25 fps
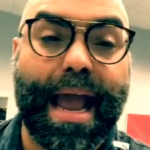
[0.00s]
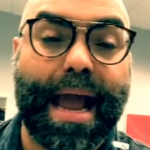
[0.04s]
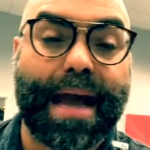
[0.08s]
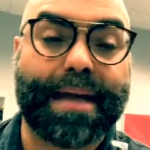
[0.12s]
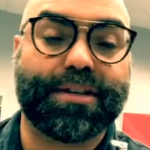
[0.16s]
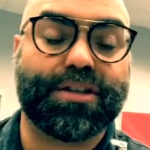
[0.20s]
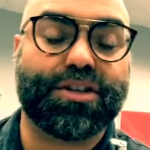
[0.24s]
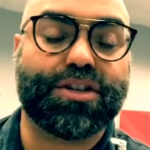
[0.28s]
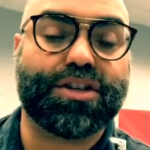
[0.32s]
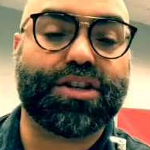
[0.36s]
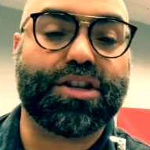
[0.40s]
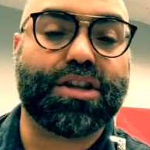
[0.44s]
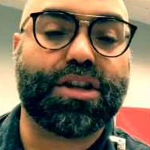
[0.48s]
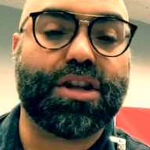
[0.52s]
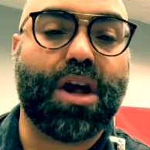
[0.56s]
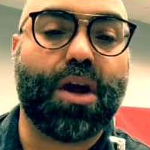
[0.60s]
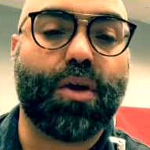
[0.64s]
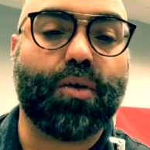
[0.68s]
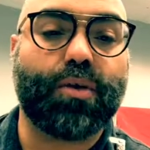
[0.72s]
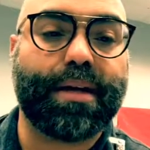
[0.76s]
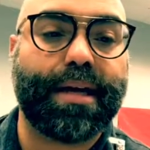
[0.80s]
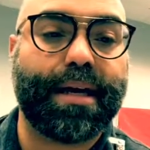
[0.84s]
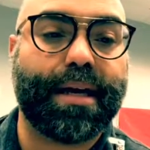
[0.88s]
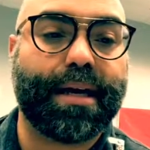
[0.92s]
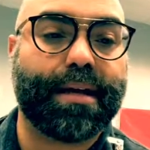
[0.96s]
and
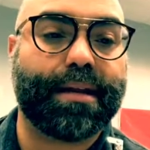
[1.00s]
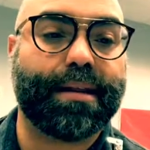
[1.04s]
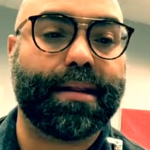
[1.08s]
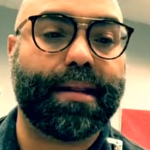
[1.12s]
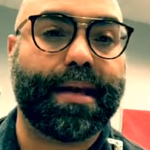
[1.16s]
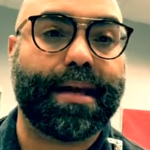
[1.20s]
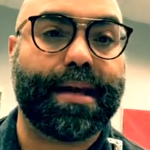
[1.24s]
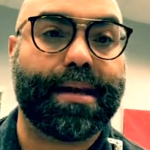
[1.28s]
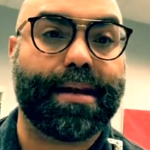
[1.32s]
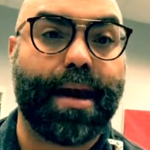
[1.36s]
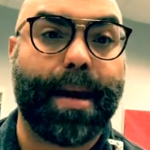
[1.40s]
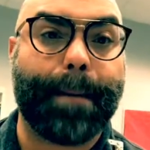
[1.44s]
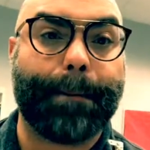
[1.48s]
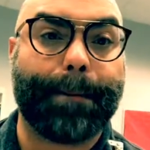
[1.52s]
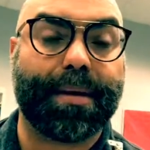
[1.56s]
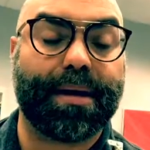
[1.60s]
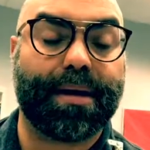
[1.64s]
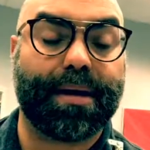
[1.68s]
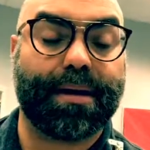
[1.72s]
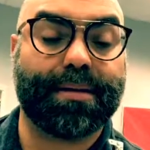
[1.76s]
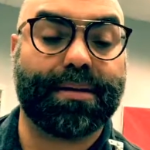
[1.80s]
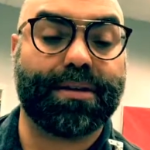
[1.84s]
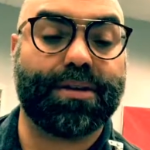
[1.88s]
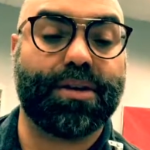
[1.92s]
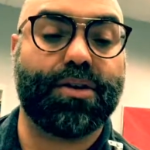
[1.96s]
slowly click it up
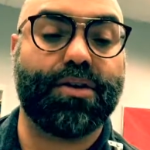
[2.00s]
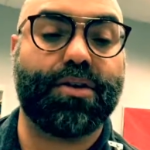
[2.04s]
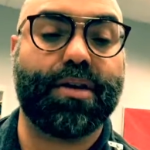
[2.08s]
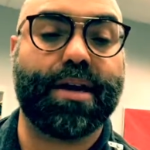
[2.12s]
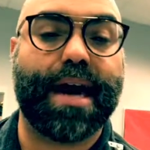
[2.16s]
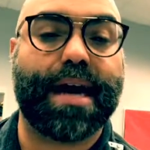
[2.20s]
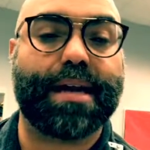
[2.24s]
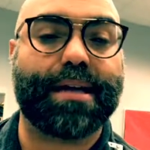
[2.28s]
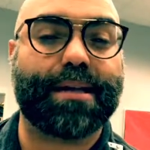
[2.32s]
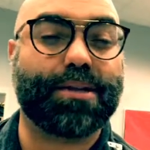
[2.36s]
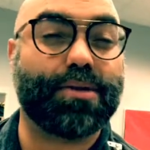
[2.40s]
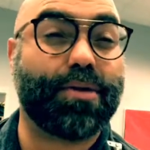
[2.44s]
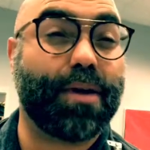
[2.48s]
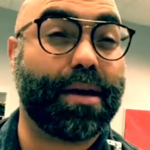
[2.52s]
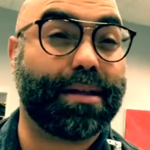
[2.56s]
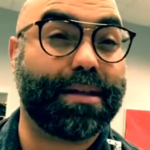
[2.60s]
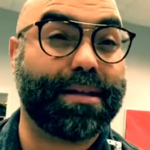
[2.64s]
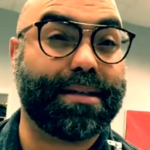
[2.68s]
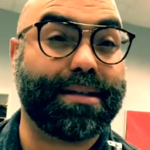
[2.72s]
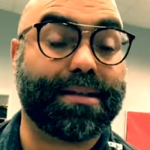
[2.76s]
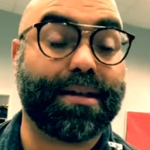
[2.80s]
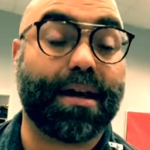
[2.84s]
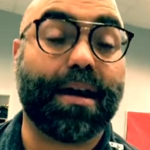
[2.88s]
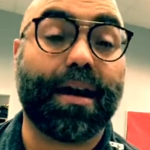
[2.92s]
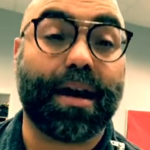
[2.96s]
until you get it to at
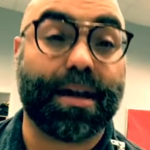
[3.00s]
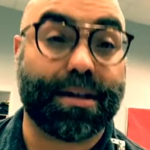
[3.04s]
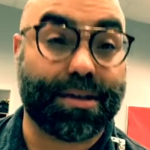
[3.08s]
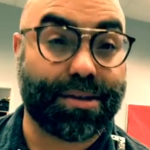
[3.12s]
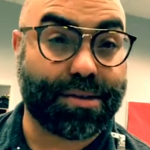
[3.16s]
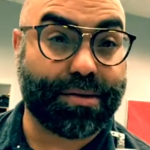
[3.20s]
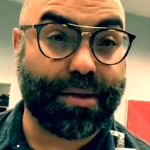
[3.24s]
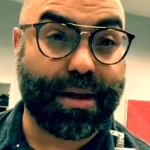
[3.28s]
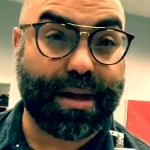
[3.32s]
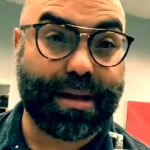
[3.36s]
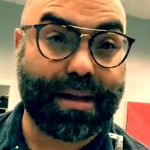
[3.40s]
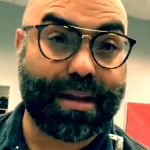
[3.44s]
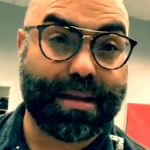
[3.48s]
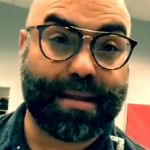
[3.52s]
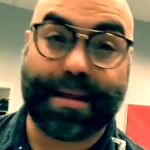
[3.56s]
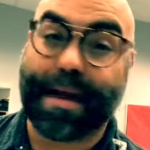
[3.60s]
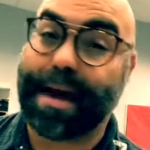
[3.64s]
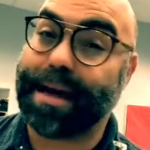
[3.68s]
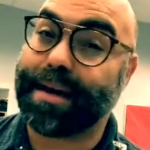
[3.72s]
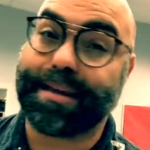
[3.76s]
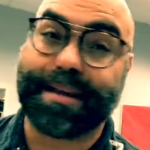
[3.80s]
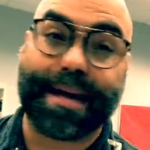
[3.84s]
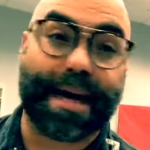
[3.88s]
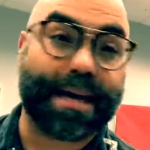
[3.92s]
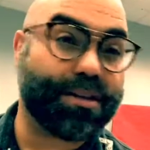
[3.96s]
least 100.
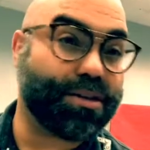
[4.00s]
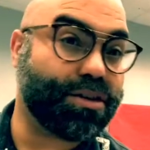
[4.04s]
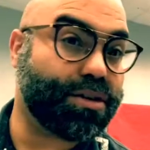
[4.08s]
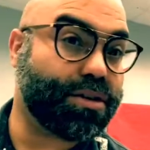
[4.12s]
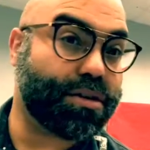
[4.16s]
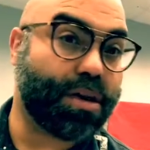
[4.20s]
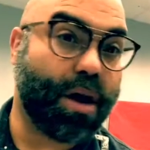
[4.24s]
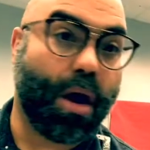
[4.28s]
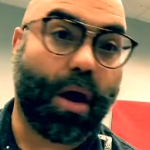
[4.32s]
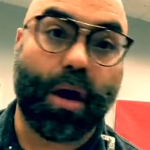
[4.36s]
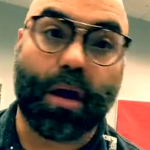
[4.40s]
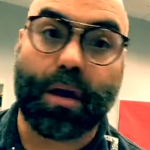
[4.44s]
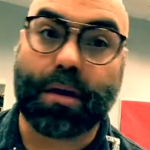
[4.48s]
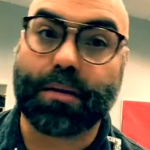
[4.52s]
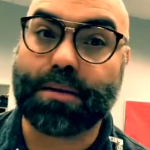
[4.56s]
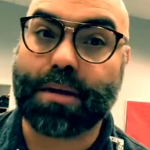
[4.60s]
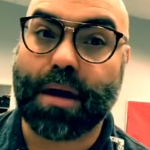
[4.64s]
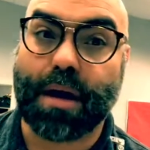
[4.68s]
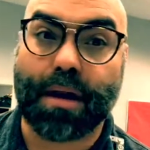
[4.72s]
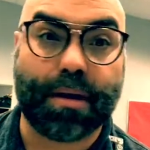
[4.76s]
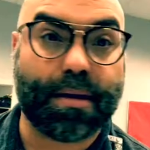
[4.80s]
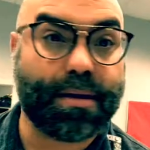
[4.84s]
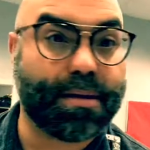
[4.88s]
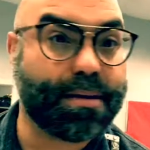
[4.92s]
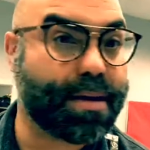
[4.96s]
That just all
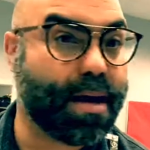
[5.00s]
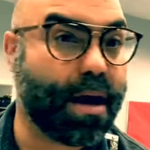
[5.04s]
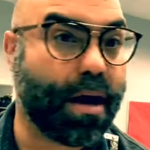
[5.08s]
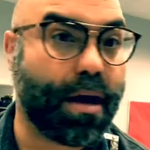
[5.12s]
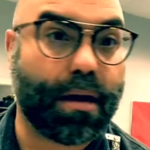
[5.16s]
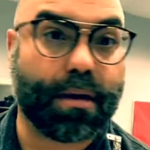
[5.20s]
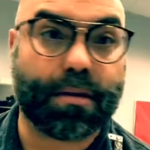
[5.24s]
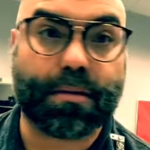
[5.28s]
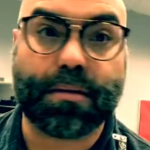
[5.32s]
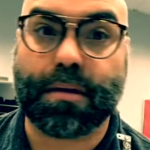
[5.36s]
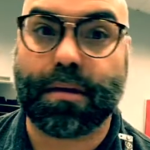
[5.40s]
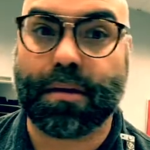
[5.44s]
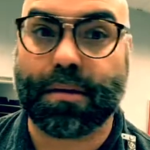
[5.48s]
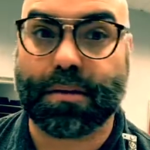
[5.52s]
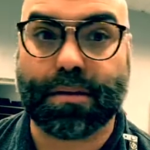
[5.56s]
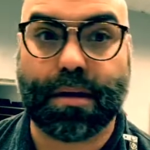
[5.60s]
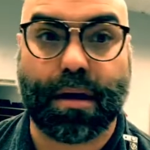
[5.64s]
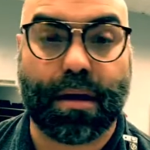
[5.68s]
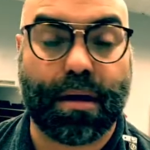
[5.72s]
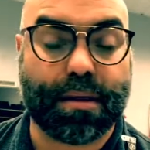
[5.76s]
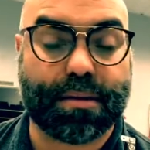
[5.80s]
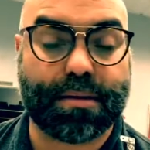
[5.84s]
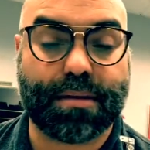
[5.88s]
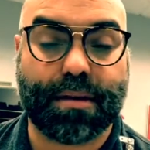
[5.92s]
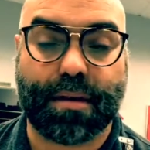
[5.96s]
tongued, all tongued,
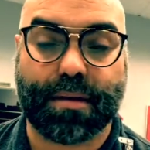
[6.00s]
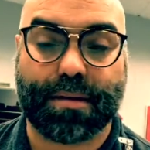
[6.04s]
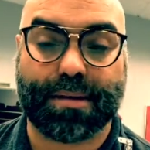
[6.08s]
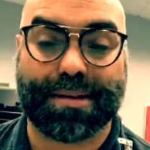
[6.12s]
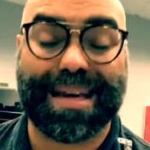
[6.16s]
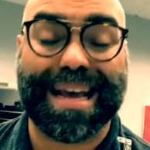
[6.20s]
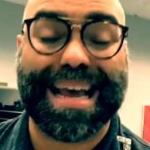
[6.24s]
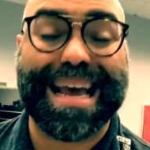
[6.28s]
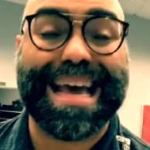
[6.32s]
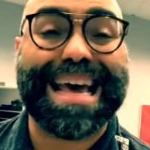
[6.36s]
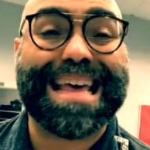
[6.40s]
all tongued.